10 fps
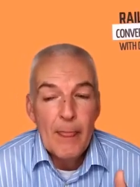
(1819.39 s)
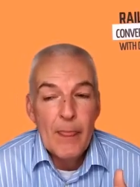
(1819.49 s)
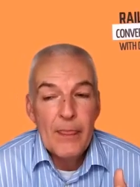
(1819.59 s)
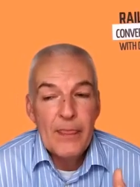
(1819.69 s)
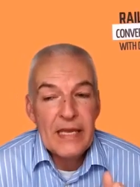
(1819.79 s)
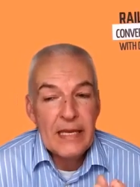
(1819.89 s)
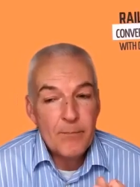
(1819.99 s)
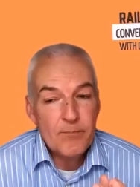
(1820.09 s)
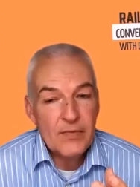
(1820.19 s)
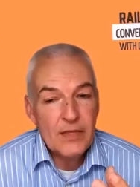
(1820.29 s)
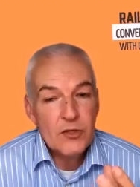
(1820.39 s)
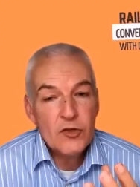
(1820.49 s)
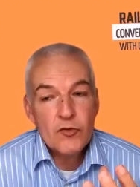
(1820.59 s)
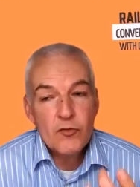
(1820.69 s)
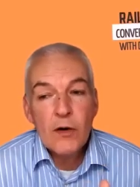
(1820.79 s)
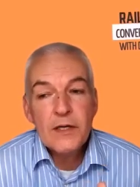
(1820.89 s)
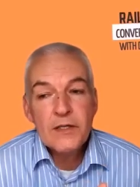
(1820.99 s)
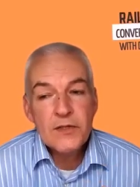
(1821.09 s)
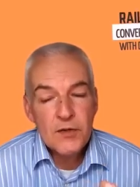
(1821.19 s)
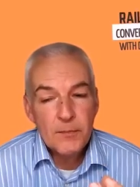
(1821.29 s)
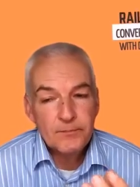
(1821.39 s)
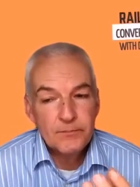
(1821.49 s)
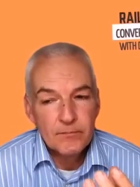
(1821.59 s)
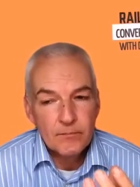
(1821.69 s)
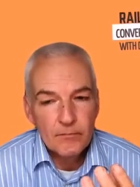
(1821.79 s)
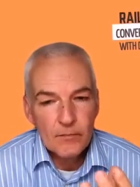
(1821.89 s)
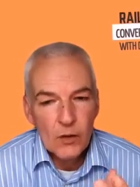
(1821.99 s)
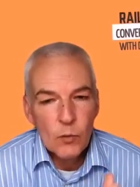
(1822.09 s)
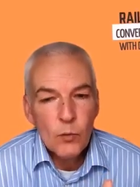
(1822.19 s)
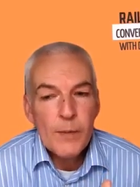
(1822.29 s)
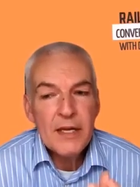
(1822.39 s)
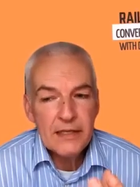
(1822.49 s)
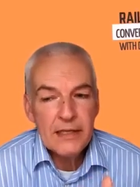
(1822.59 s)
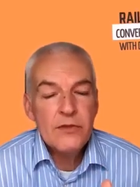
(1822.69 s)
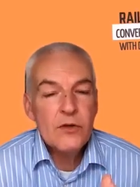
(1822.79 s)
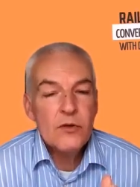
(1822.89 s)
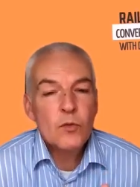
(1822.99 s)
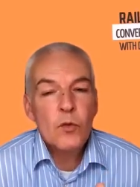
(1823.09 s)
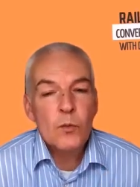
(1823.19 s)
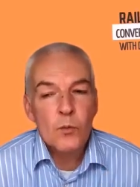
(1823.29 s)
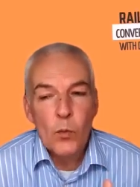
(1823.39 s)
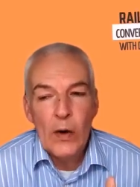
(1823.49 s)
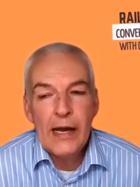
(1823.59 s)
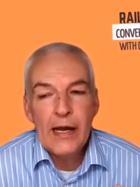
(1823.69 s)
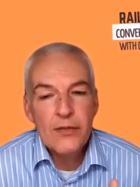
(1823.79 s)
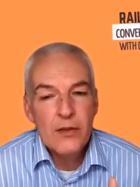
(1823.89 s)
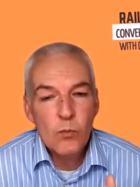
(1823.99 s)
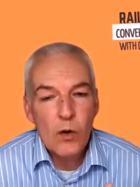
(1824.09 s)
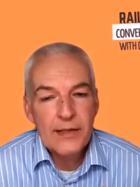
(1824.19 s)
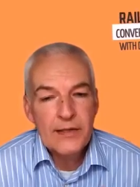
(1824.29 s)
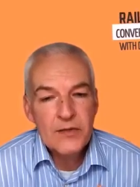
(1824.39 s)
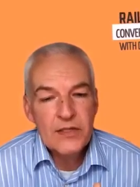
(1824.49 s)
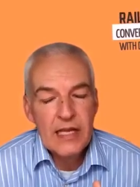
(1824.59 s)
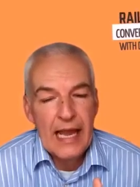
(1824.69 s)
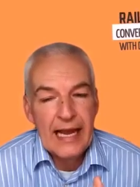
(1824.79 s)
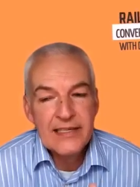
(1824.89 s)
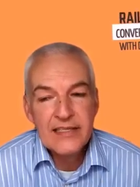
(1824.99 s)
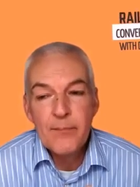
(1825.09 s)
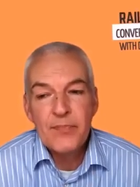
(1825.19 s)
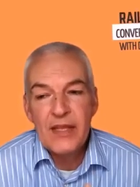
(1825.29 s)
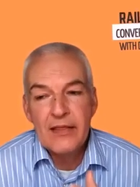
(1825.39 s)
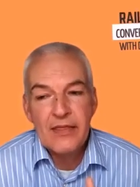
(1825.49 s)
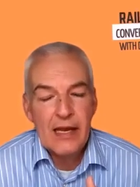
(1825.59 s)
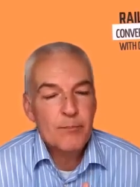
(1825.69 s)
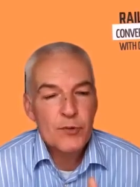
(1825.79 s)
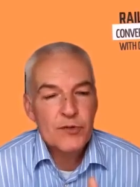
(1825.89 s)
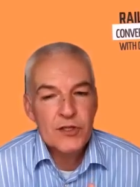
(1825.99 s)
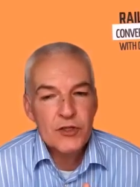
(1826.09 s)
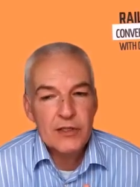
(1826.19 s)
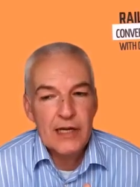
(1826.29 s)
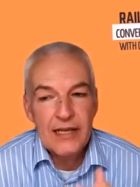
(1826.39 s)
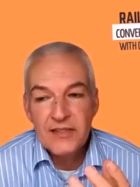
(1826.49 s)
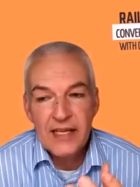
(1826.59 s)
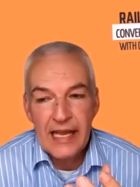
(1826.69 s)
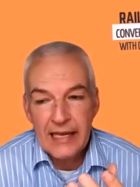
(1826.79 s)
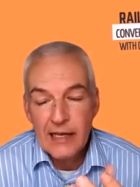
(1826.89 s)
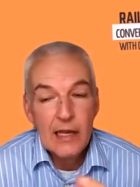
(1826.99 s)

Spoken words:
The strongest women in the room were the ones accepting their position and saying,